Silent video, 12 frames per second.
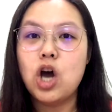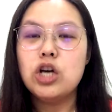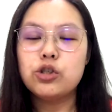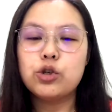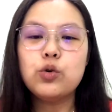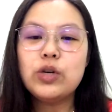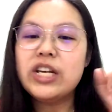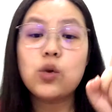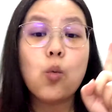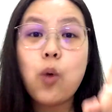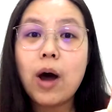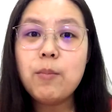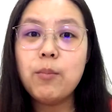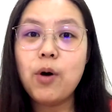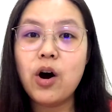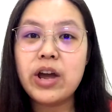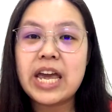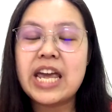through this one
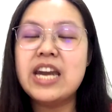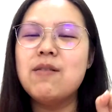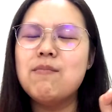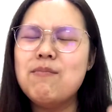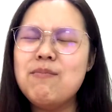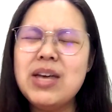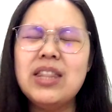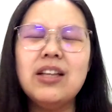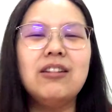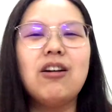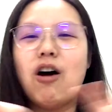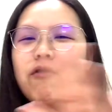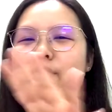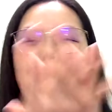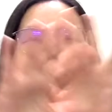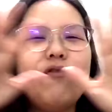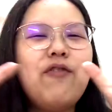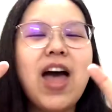boy in the middle of a
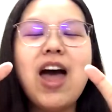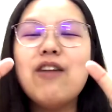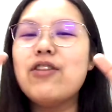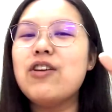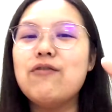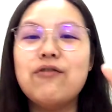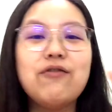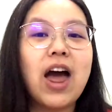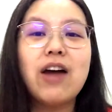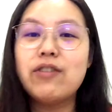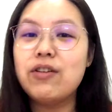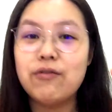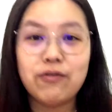very, very,